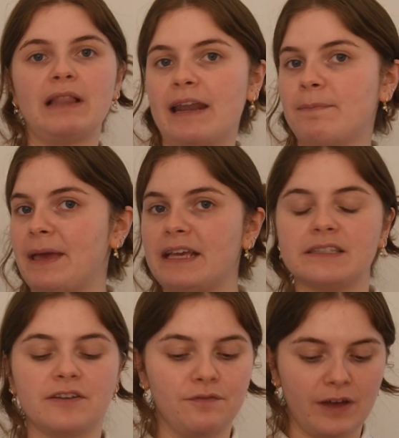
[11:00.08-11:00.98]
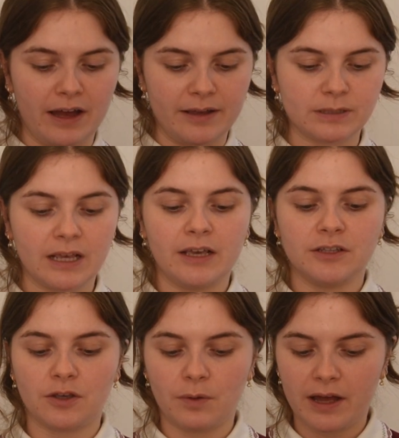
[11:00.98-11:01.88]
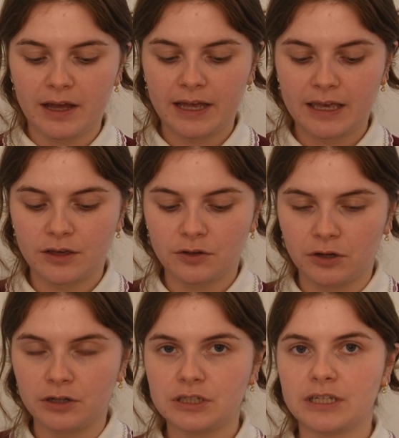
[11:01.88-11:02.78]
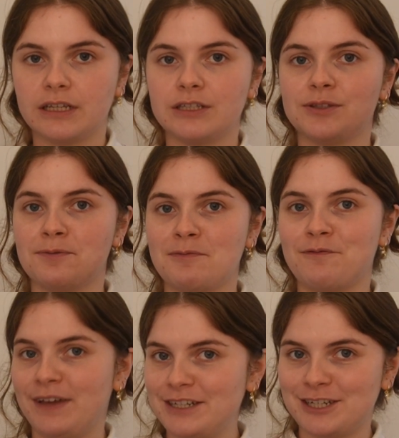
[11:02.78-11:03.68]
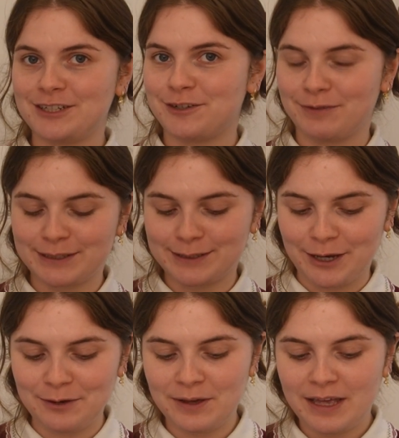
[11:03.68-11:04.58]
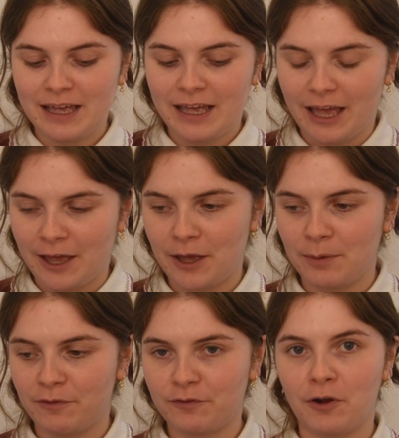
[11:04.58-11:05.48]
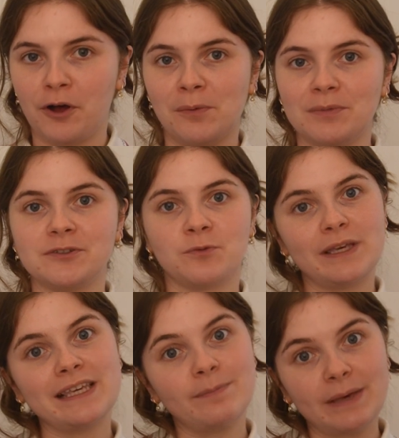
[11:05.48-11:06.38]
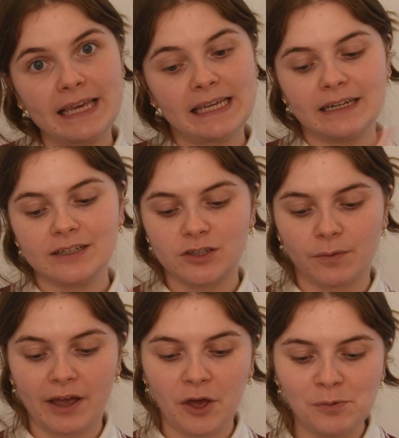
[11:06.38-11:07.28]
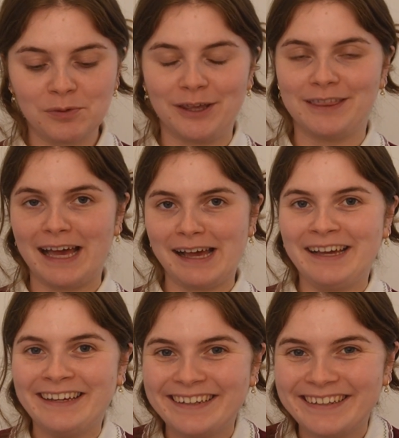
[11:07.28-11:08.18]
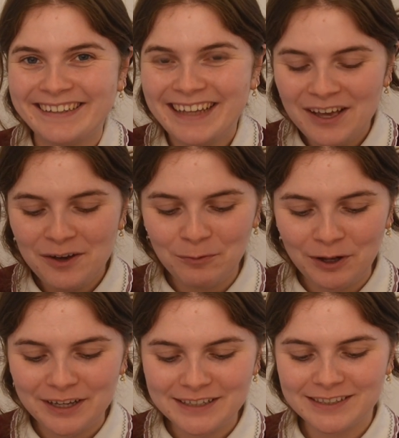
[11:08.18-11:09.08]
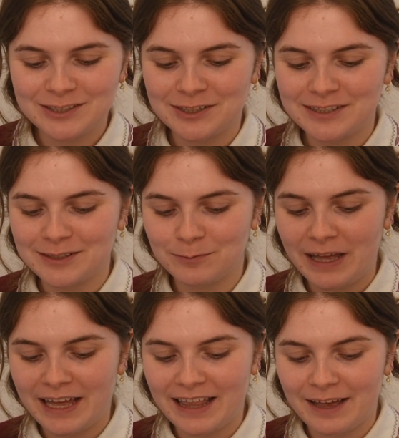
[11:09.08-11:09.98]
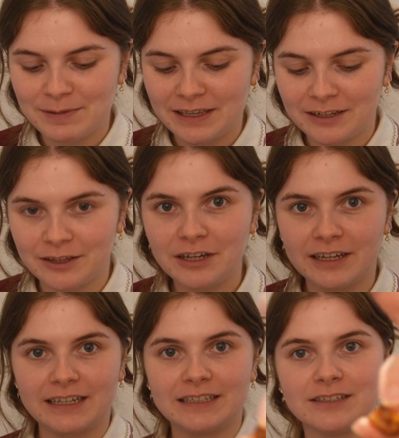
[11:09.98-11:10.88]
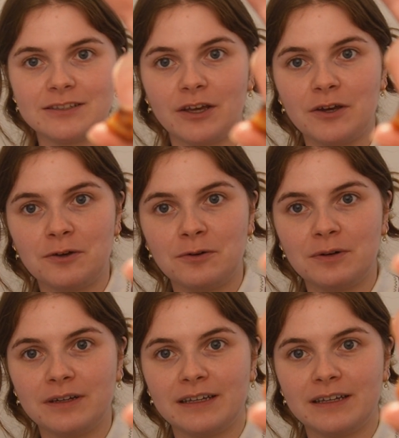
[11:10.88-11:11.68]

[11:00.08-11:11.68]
plant-based vibes, so I got some veggie chorizo from Squeaky Bean. So I hope that that works just as well. I mean, look at it, it's so